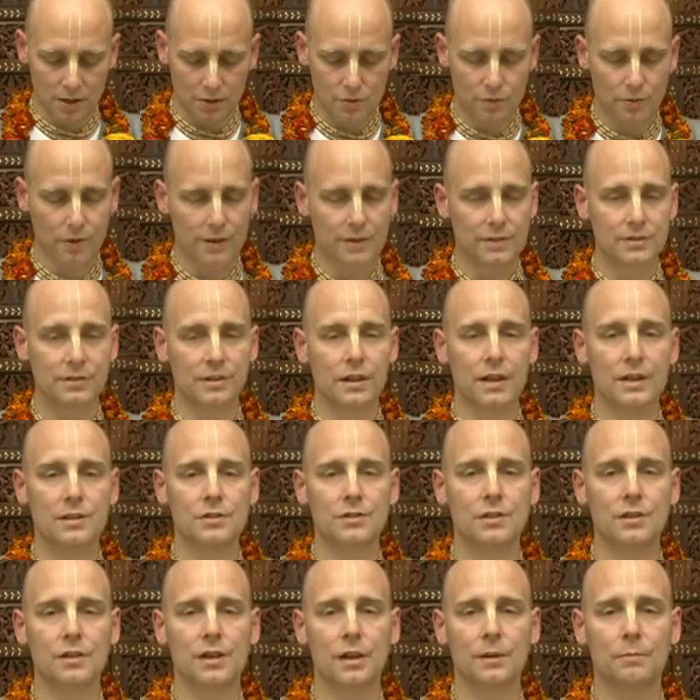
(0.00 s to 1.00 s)

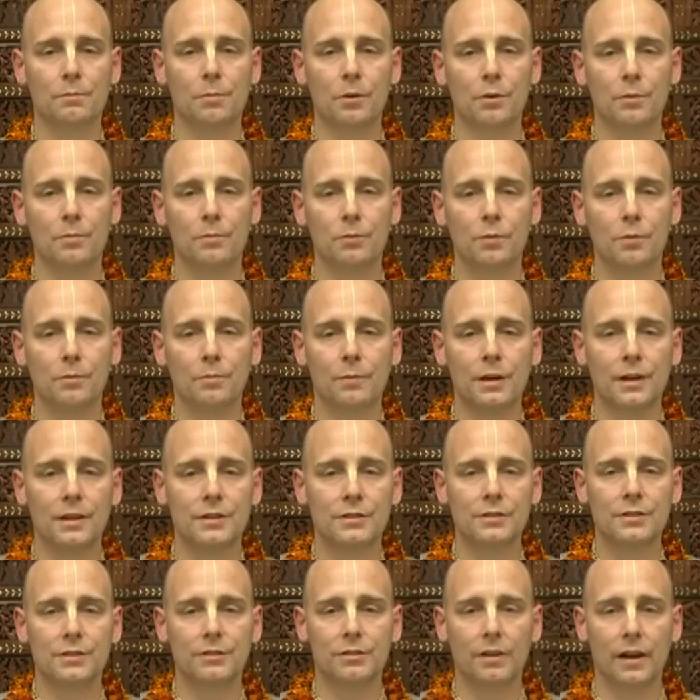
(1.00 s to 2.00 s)
Translation and purport by
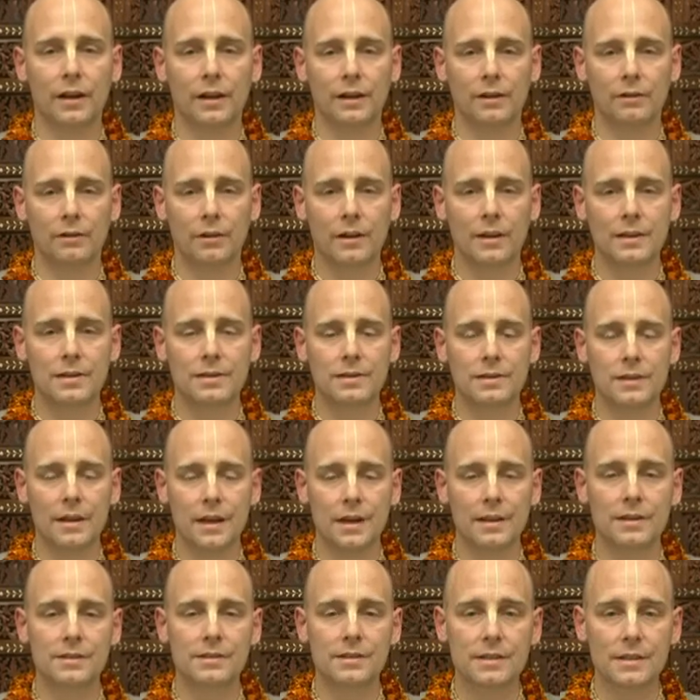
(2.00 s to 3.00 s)
His Divine Grace
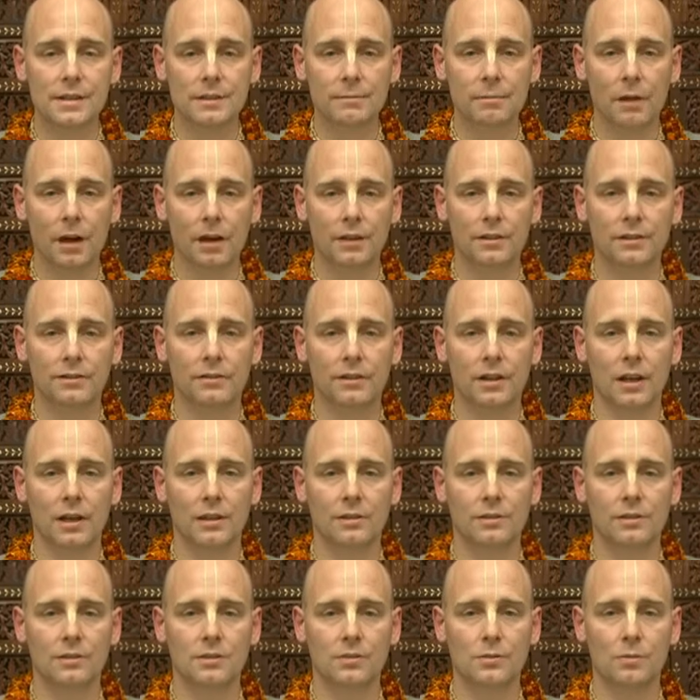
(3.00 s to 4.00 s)
A.C.
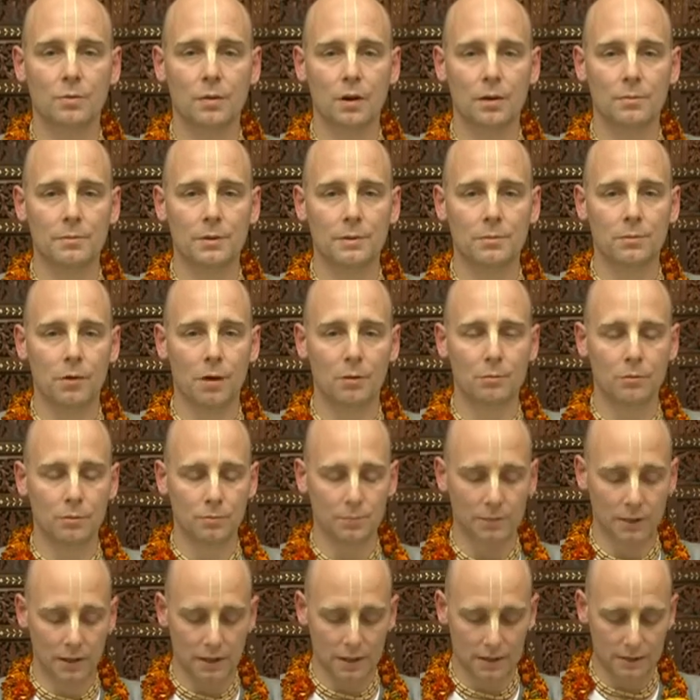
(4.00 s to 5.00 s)
Bhaktivedanta Swami
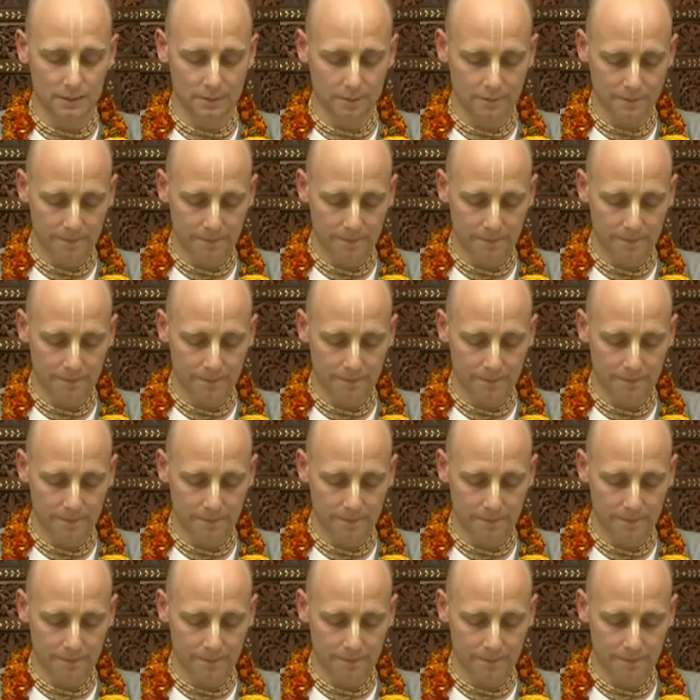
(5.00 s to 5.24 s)
Prabhupada